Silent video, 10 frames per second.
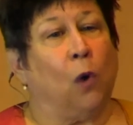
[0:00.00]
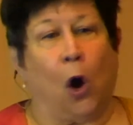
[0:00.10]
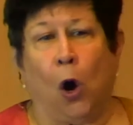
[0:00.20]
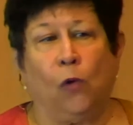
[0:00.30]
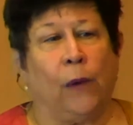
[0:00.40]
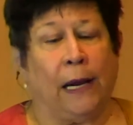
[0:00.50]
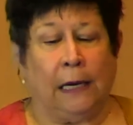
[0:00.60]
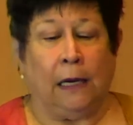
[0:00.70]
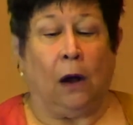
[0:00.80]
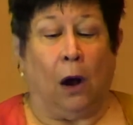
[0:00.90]

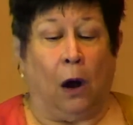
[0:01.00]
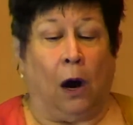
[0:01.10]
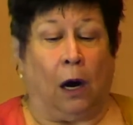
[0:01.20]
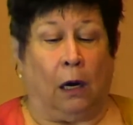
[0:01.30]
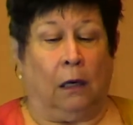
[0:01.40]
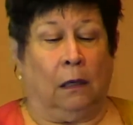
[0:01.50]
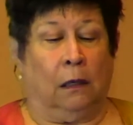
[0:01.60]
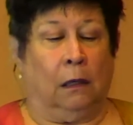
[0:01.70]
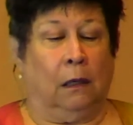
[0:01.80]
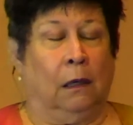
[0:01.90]
already are
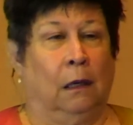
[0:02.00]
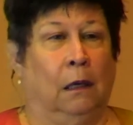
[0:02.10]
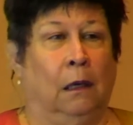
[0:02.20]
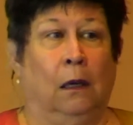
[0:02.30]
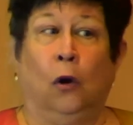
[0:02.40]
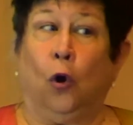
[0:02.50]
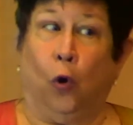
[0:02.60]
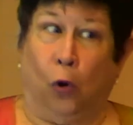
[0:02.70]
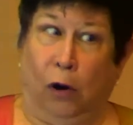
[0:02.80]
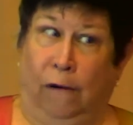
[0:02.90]

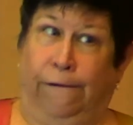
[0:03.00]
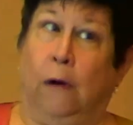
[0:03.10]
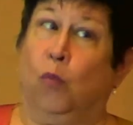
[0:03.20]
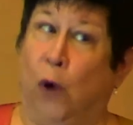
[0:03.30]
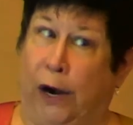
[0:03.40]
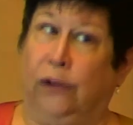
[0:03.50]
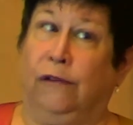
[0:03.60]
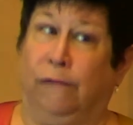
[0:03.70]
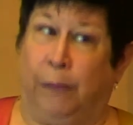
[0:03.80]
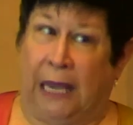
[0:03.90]
or from where
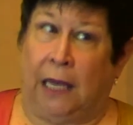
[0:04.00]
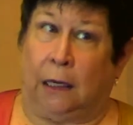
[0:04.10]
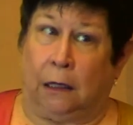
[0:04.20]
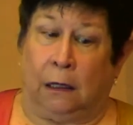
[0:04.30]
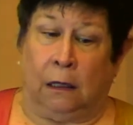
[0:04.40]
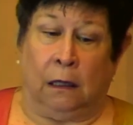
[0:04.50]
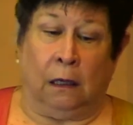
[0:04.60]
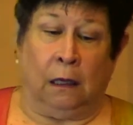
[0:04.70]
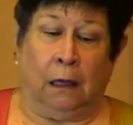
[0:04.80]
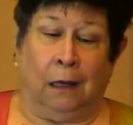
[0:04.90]
you've been,
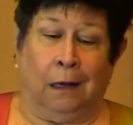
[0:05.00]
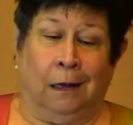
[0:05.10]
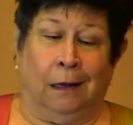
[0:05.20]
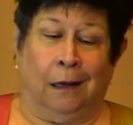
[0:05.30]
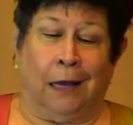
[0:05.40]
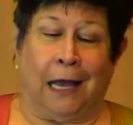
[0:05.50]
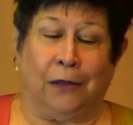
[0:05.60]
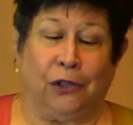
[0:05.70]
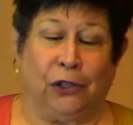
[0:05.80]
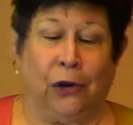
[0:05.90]

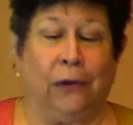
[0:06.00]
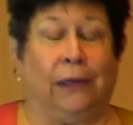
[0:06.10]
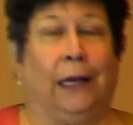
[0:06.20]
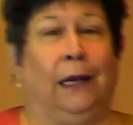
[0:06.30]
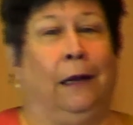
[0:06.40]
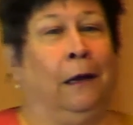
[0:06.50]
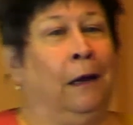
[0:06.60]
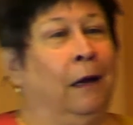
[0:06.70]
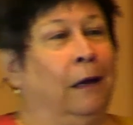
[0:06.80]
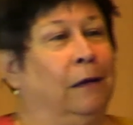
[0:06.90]
and certainly
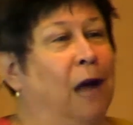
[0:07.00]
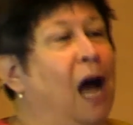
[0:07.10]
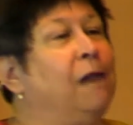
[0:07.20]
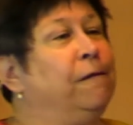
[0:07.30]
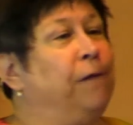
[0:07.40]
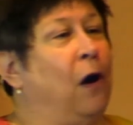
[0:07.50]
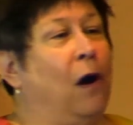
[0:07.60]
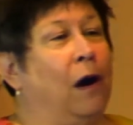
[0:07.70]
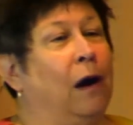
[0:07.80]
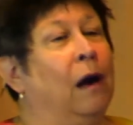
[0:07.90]
not
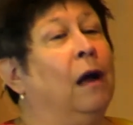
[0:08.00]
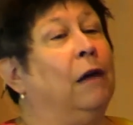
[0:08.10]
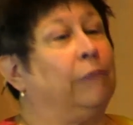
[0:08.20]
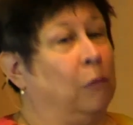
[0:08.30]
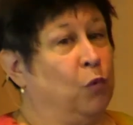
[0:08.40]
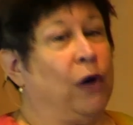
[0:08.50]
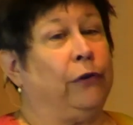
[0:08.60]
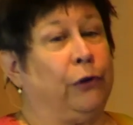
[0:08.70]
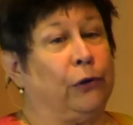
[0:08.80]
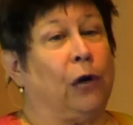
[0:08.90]
far from where
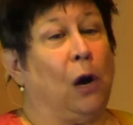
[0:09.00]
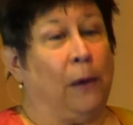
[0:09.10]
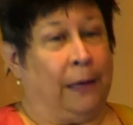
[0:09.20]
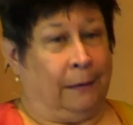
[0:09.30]
you're going.